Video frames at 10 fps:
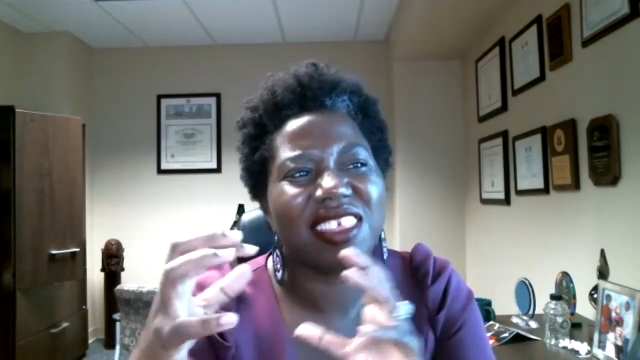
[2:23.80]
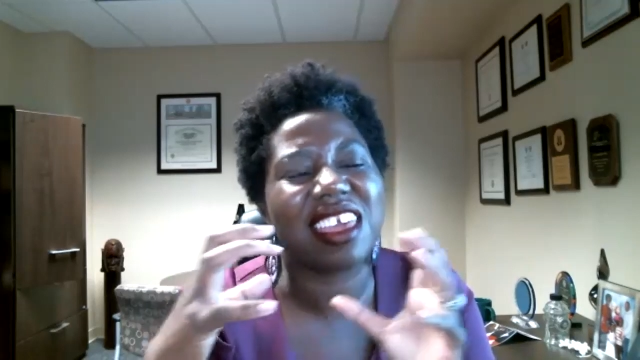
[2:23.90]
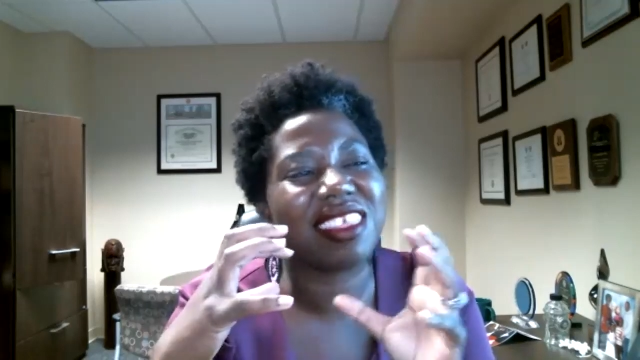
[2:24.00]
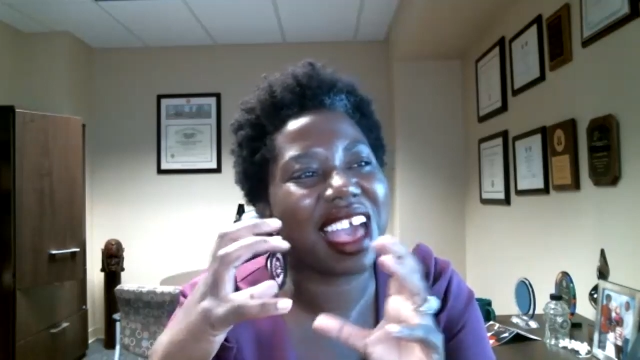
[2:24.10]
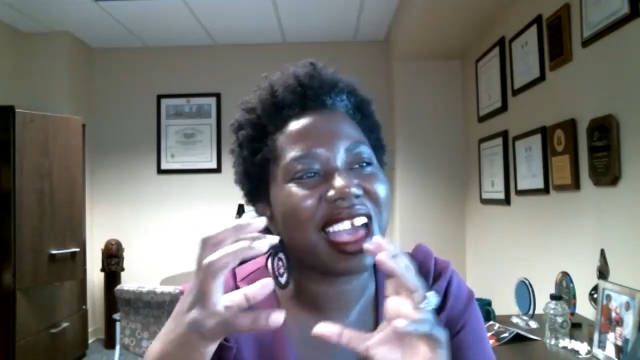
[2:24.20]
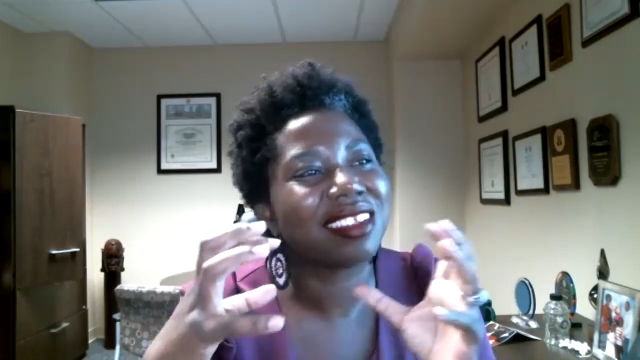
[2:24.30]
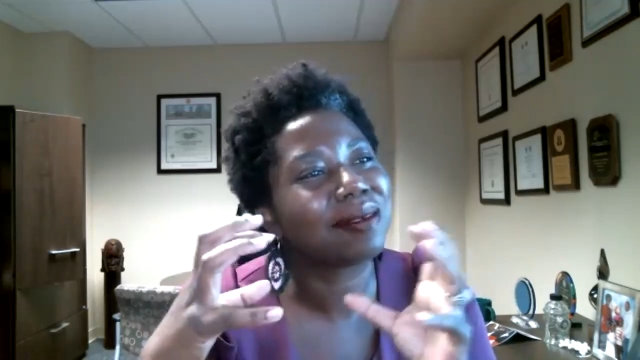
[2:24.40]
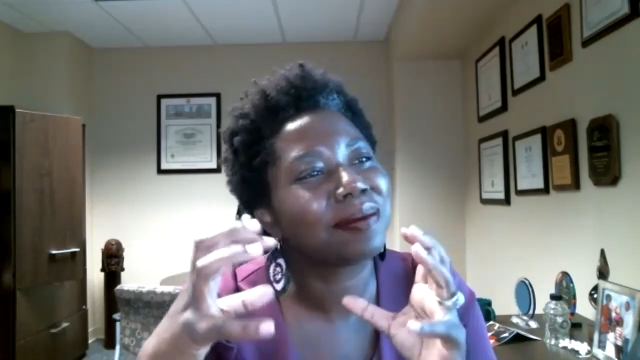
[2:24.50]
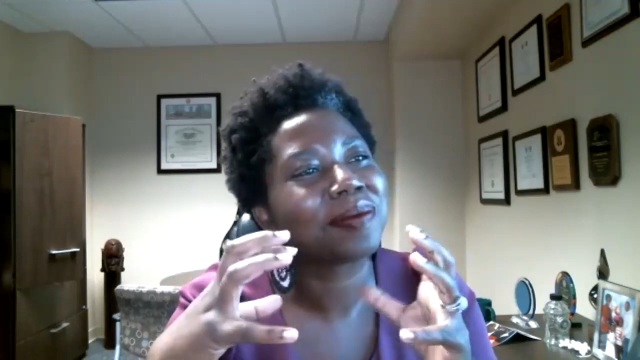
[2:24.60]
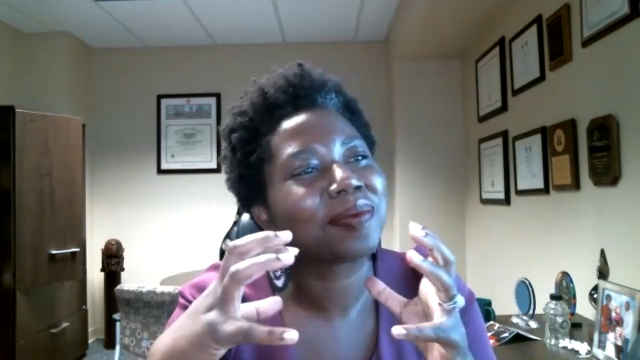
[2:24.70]
that
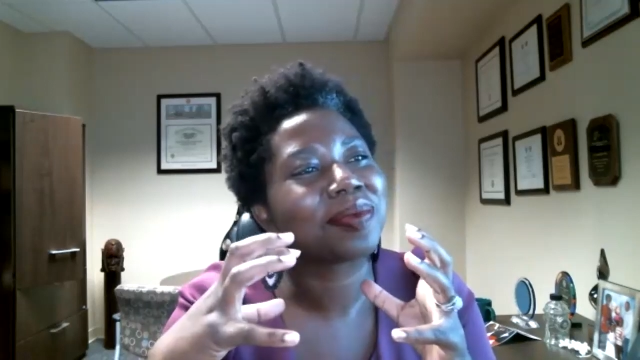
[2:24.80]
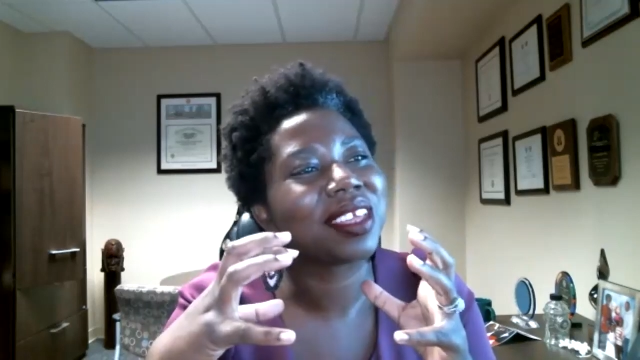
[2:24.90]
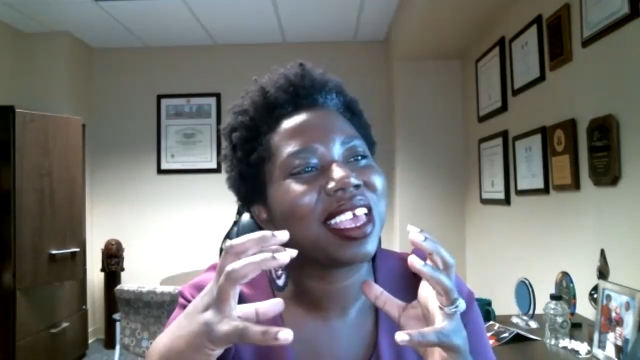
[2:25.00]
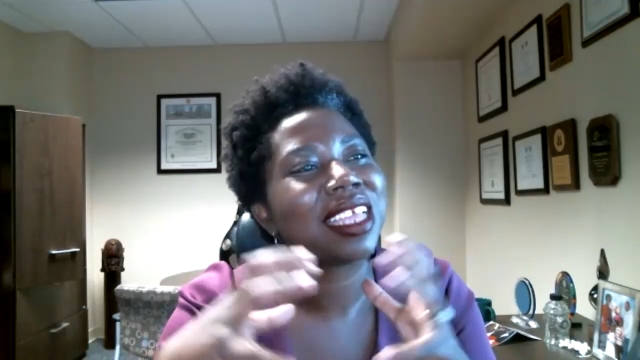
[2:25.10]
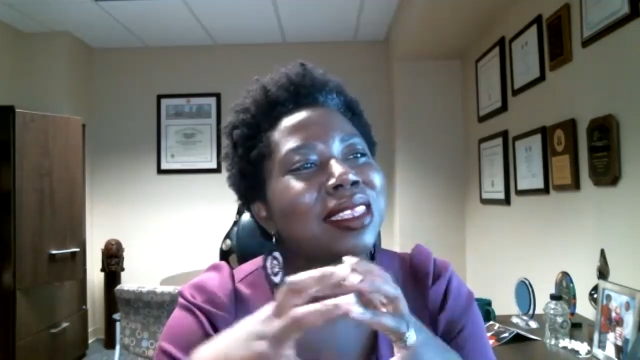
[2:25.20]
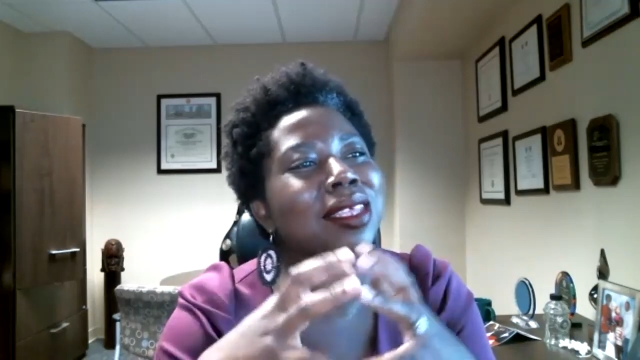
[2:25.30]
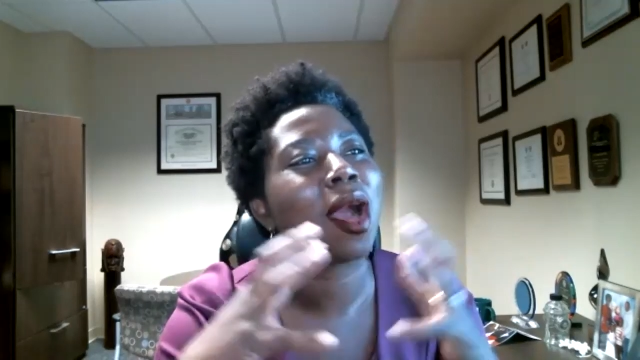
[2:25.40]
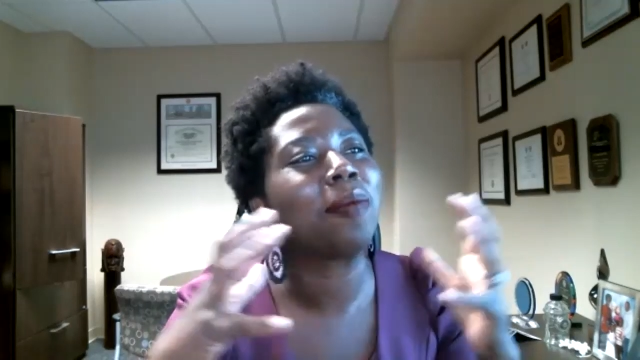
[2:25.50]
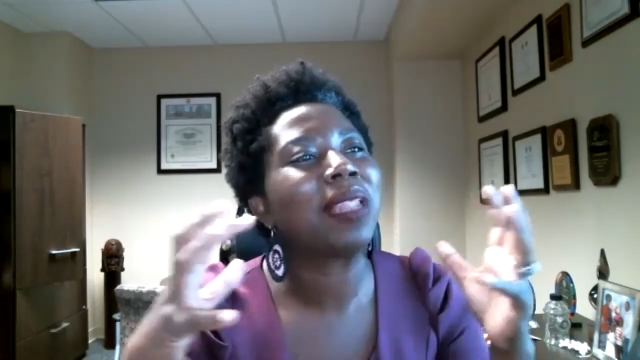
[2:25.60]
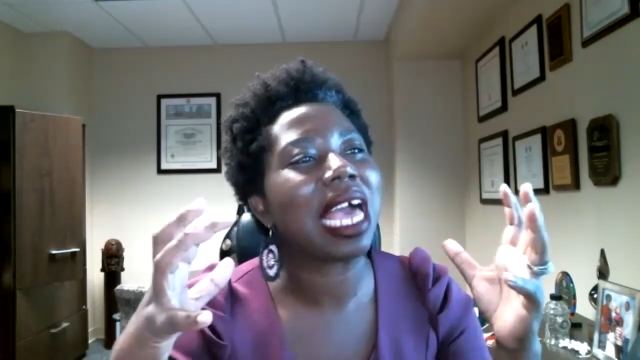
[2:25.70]
it's
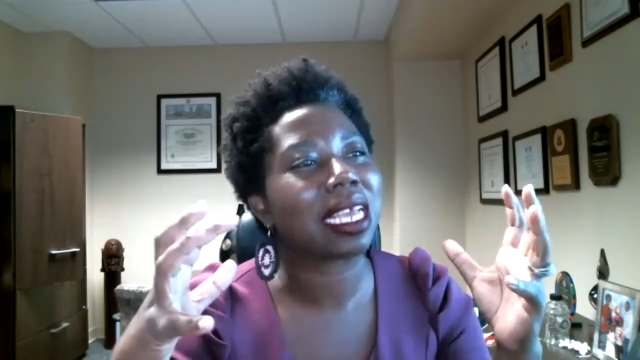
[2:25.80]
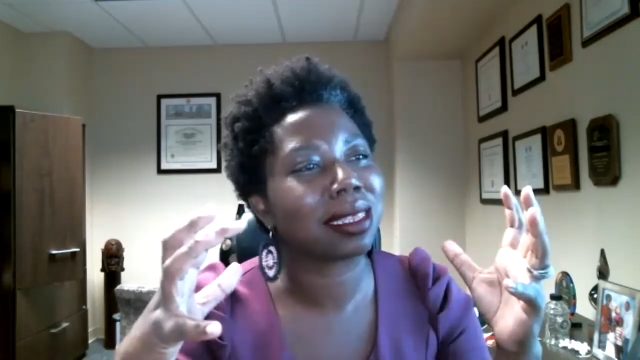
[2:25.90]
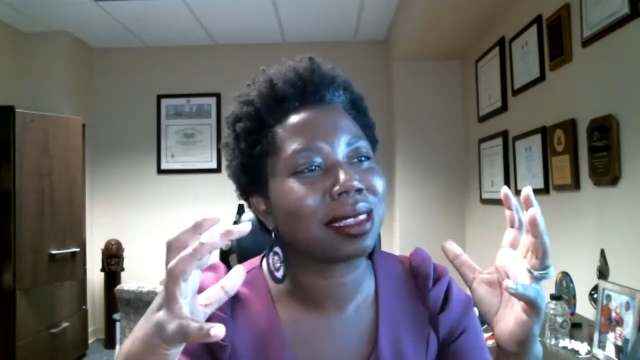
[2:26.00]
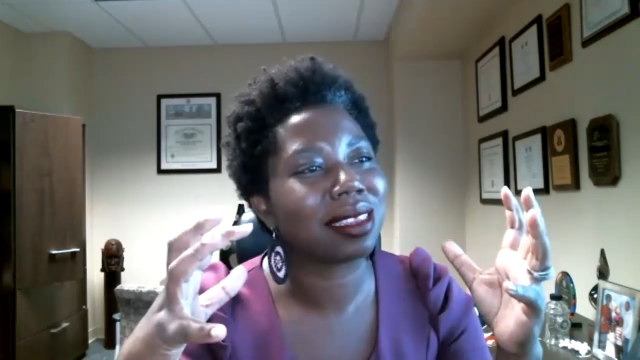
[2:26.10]
complex